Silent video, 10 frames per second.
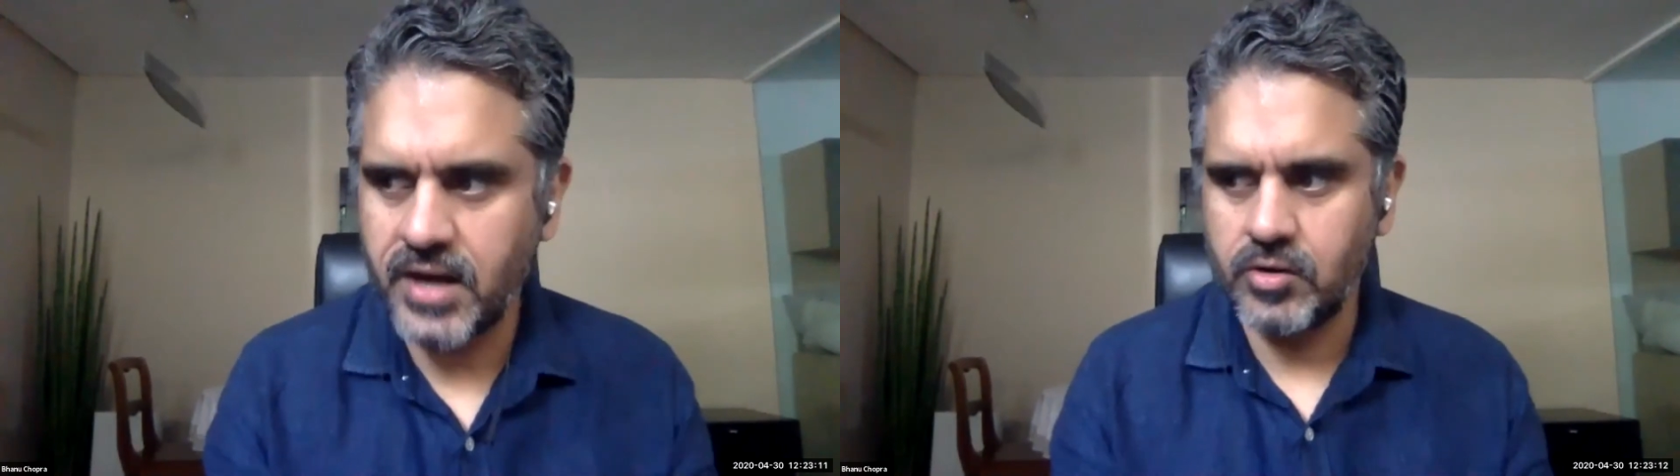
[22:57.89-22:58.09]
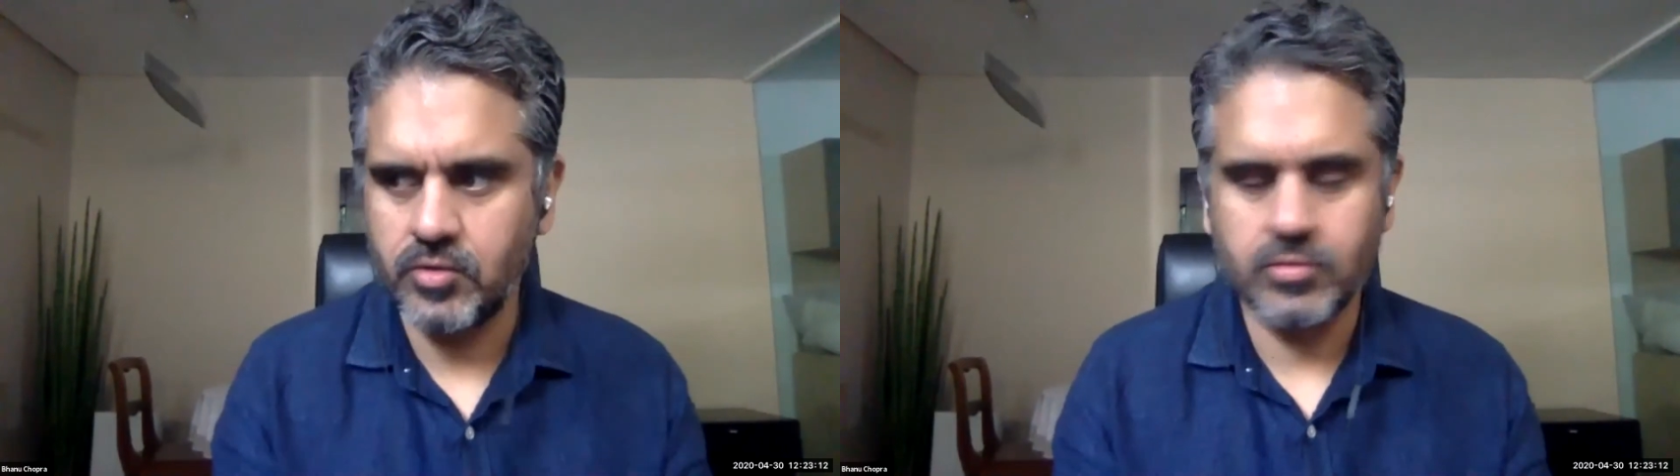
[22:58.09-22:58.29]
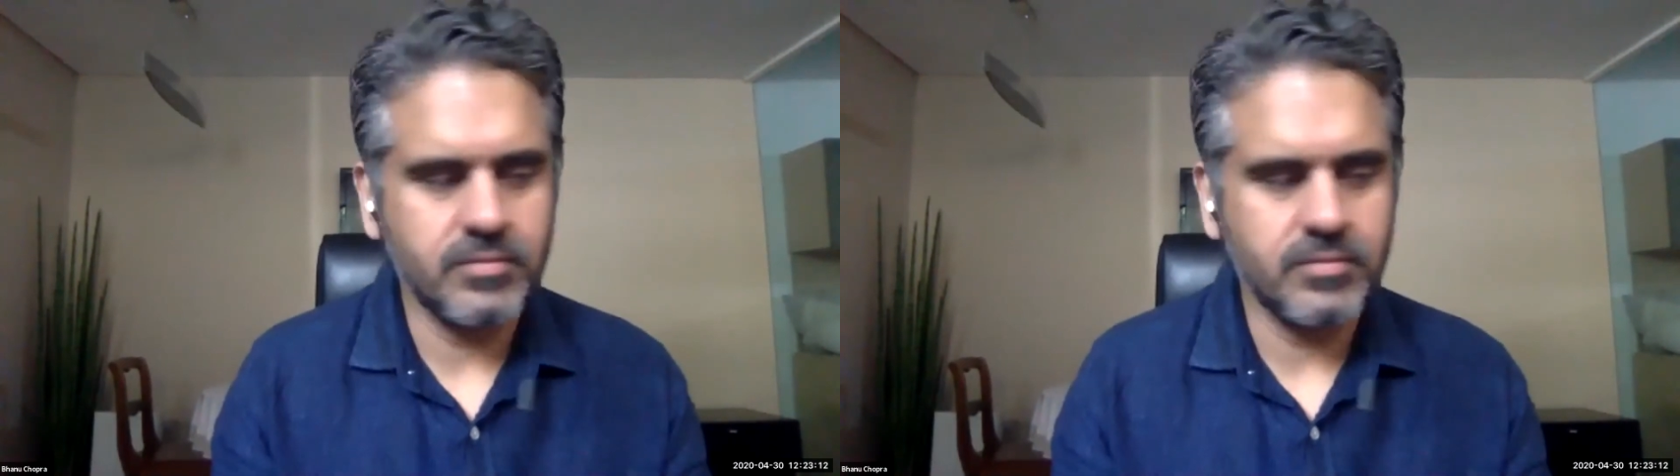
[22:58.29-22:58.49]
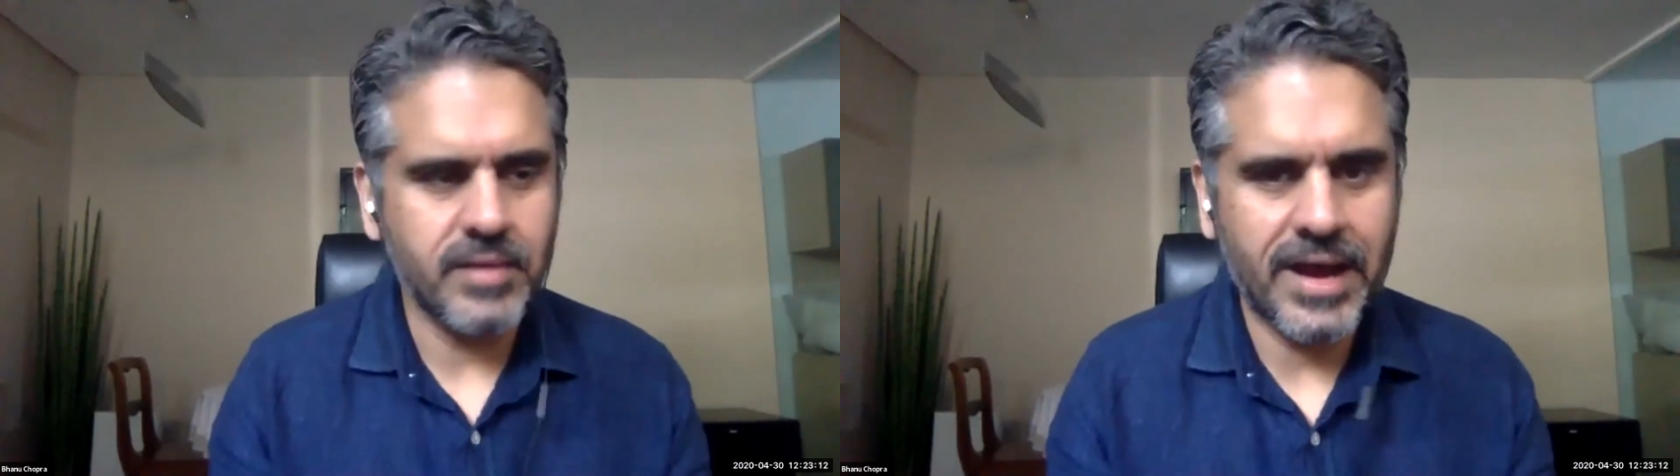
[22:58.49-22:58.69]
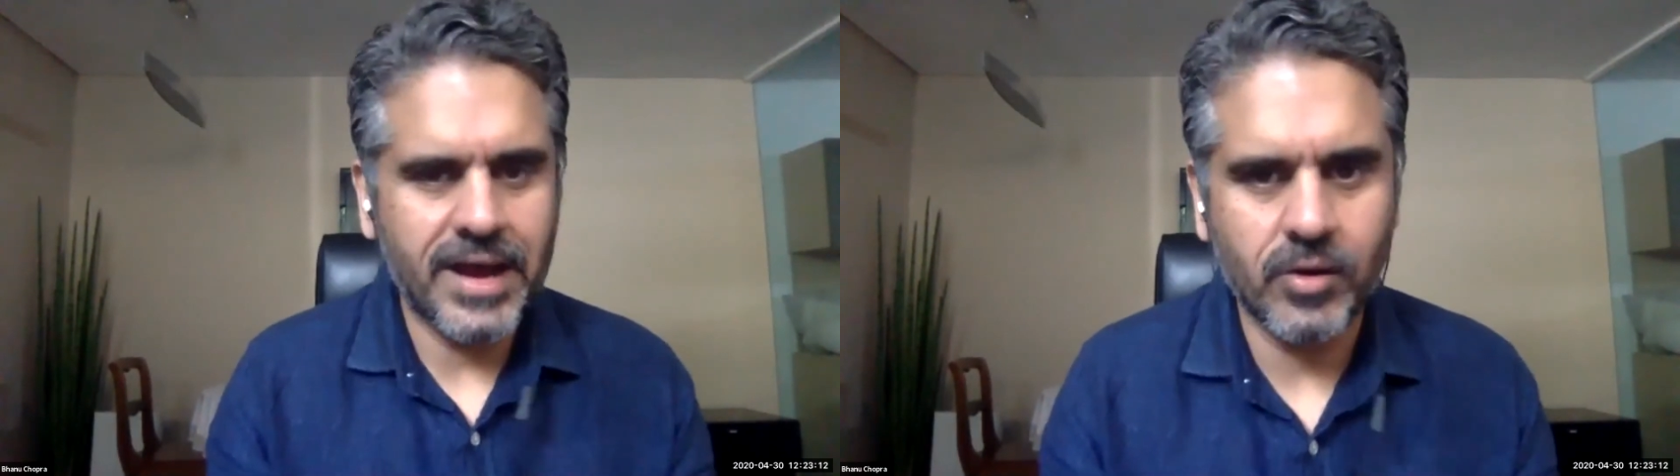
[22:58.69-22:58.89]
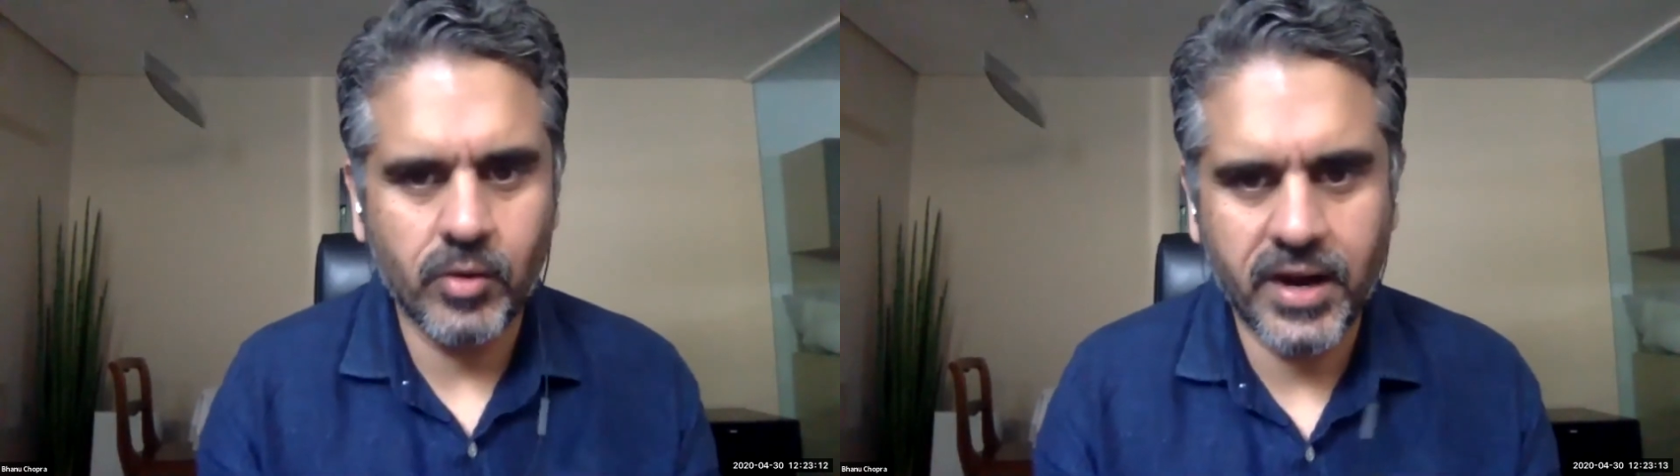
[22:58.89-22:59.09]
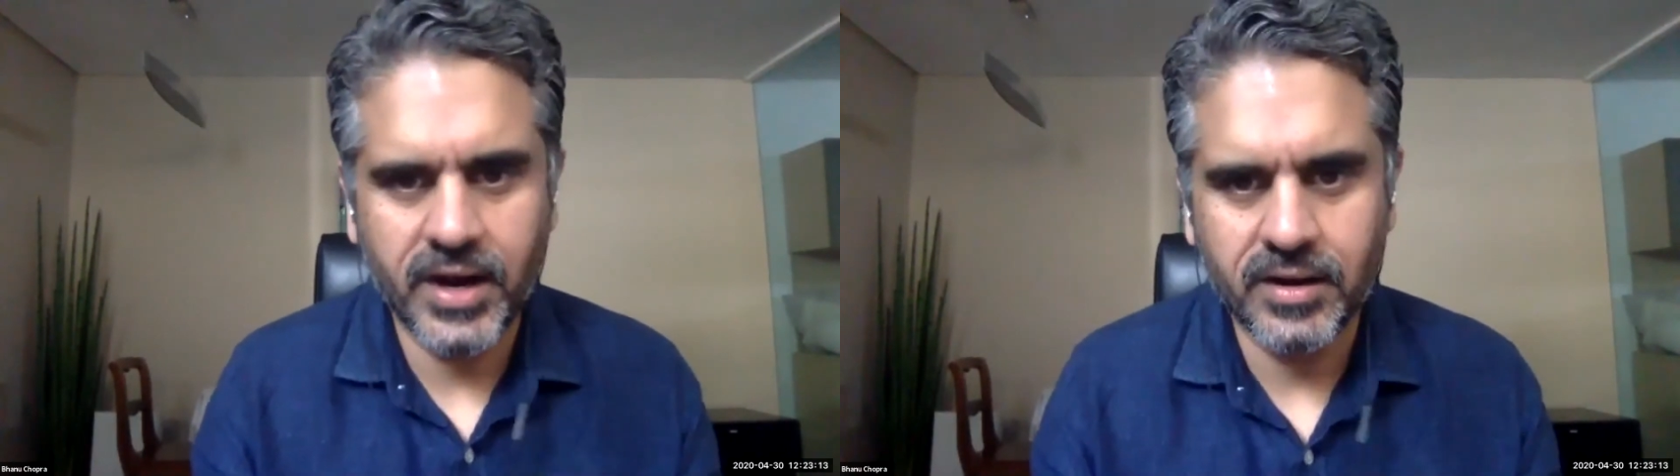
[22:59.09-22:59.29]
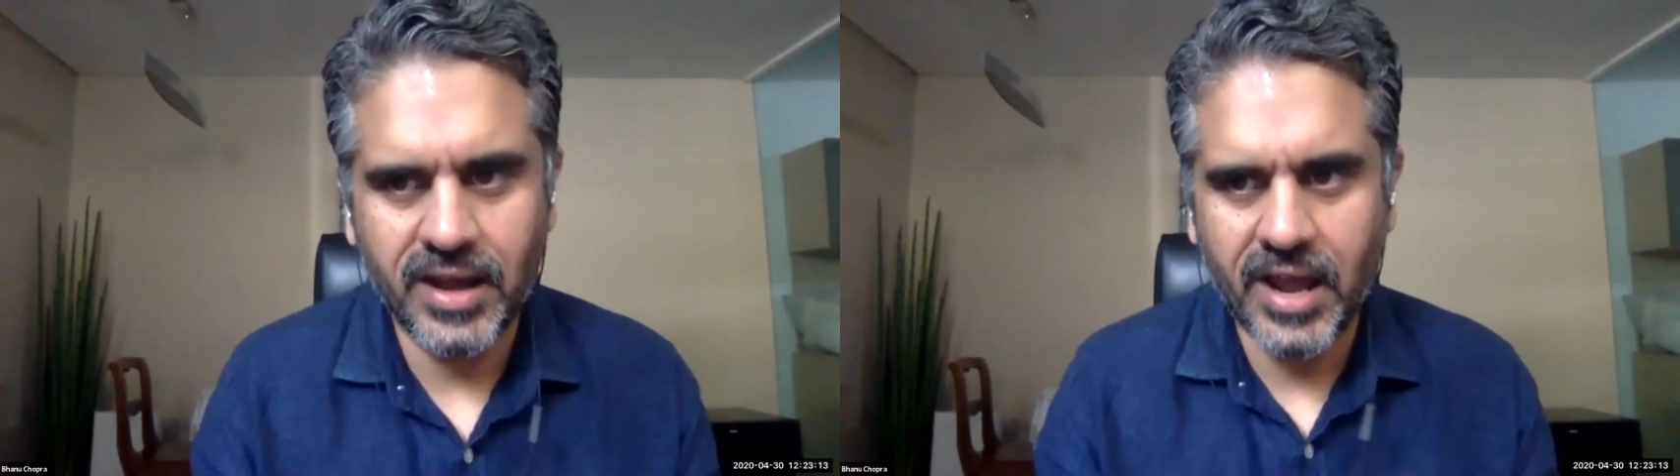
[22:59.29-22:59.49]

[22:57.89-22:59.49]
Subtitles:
you allocate.